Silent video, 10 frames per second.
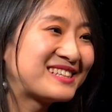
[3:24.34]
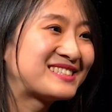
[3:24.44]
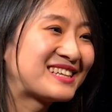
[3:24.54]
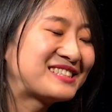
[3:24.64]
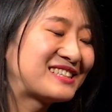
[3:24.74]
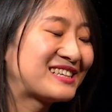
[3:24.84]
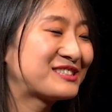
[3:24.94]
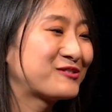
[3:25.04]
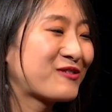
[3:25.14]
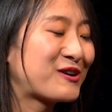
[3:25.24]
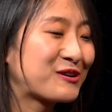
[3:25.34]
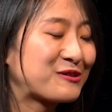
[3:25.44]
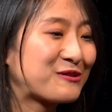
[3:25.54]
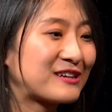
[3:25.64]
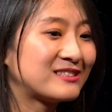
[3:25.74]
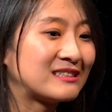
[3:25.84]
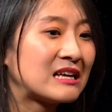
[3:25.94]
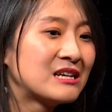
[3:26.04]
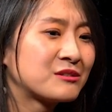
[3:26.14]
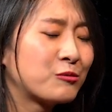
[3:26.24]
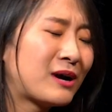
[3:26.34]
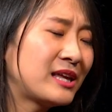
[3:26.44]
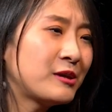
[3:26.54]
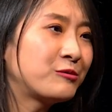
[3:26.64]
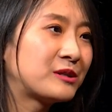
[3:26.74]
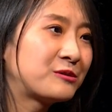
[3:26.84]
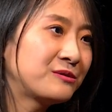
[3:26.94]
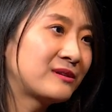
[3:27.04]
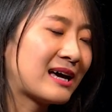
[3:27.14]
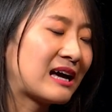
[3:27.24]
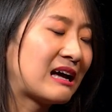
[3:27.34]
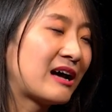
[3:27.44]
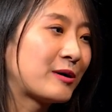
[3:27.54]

exactly. That's a very good question. So why they would do that?